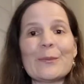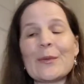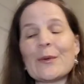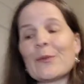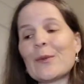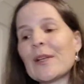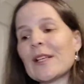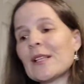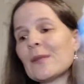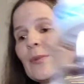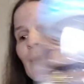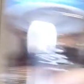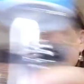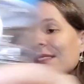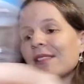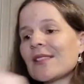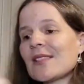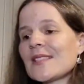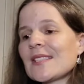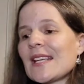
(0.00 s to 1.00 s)
But we're going to put
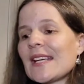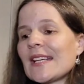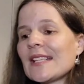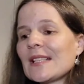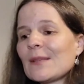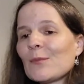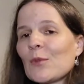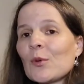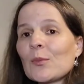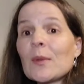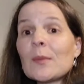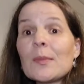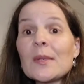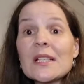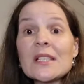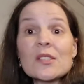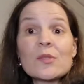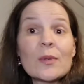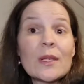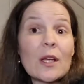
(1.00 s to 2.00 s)
this aside at the moment
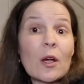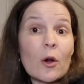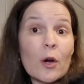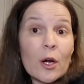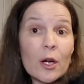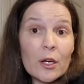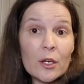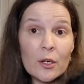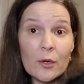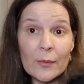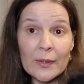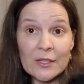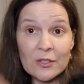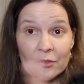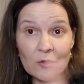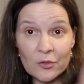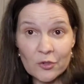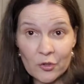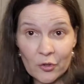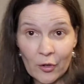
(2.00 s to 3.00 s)
because we are going
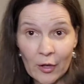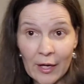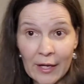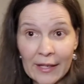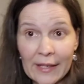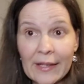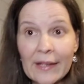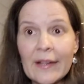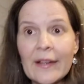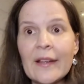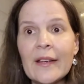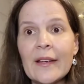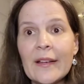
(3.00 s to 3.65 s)
to try